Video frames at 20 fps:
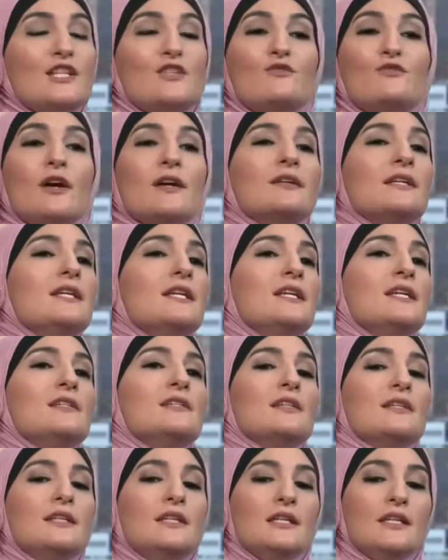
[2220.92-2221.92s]
very
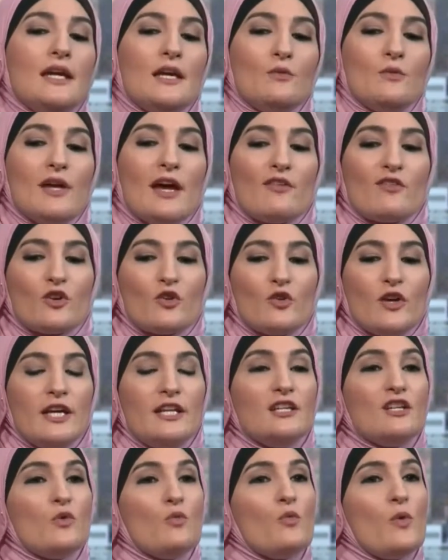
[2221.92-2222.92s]
easily, and we have
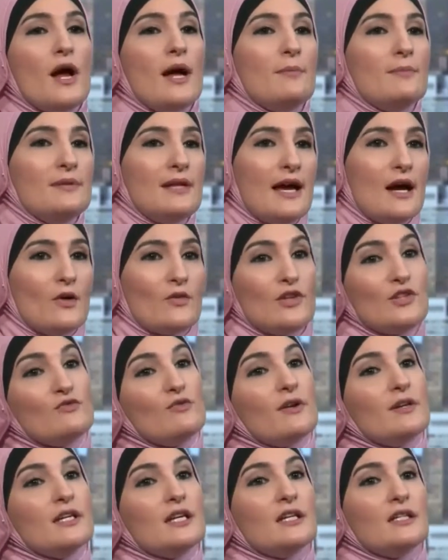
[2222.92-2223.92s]
created a web now that's
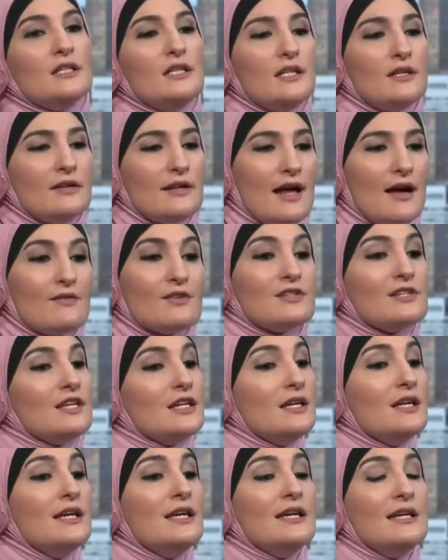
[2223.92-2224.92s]
very clear. And
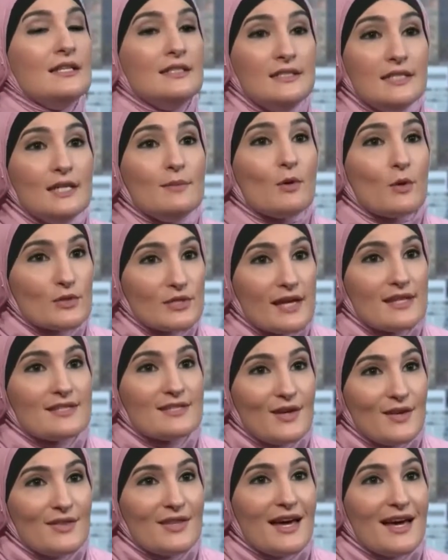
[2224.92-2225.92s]
obviously Demos has
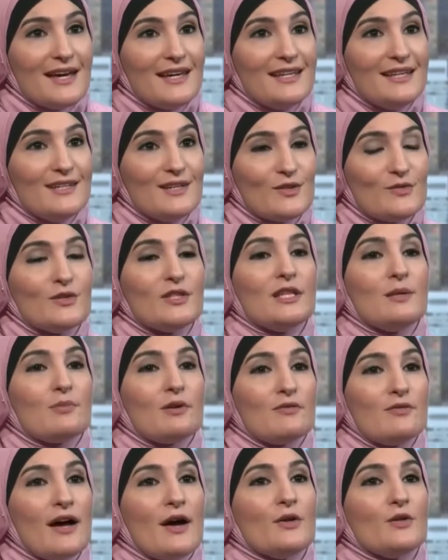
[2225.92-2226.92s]
done that in a really
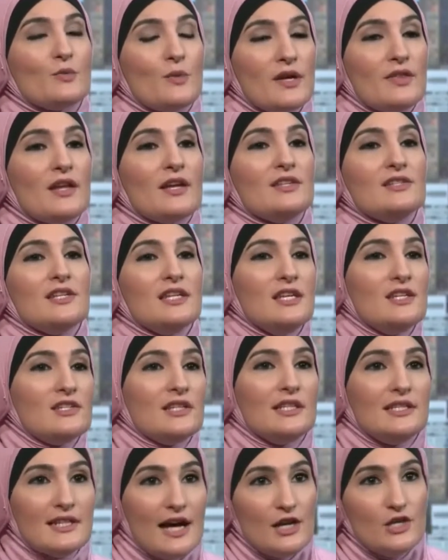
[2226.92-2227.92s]
profound way that is
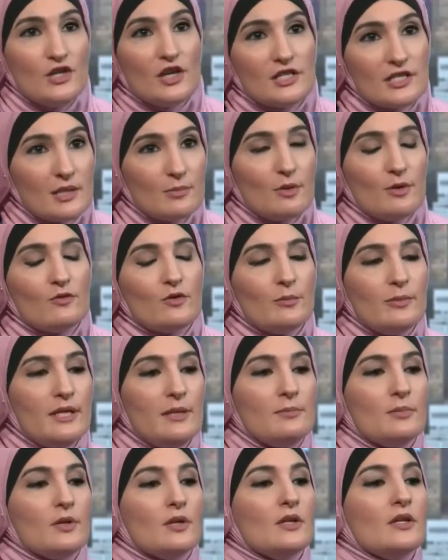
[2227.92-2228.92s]
easily digestible for
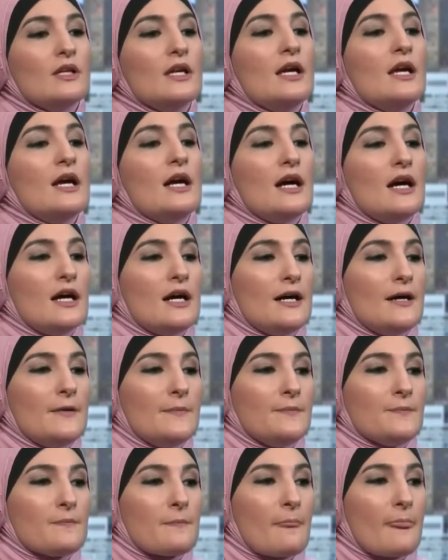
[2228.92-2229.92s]
people.
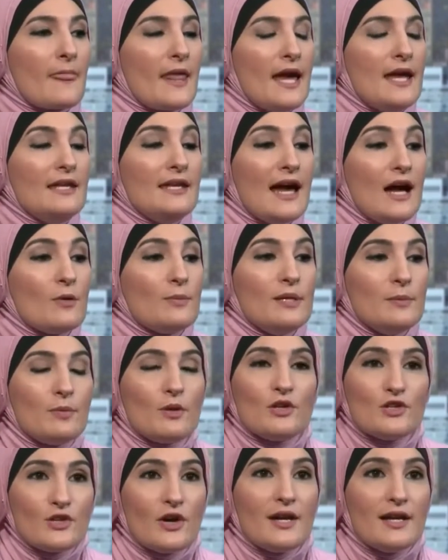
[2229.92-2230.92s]
And now people
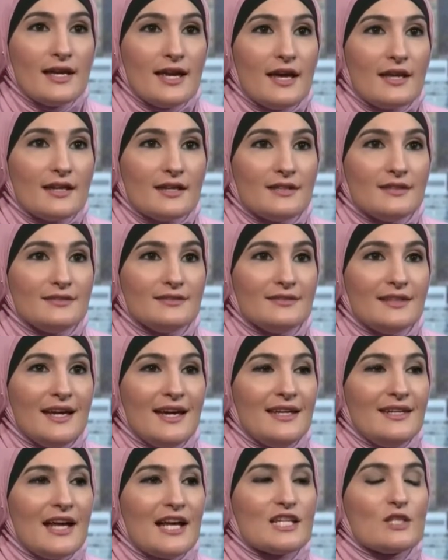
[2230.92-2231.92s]
are starting to get it.
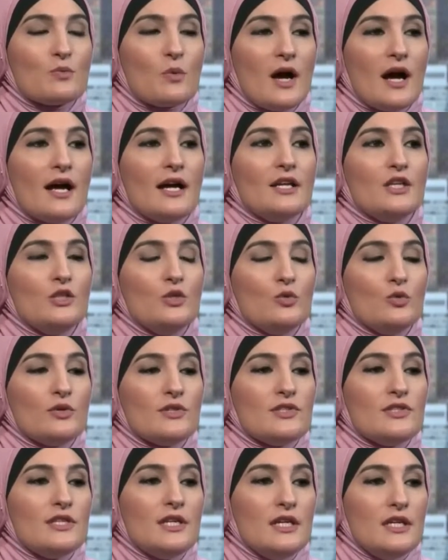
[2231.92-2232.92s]
And that's why you will
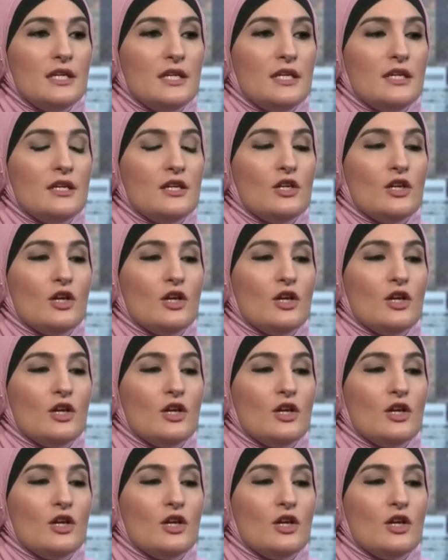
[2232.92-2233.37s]
see,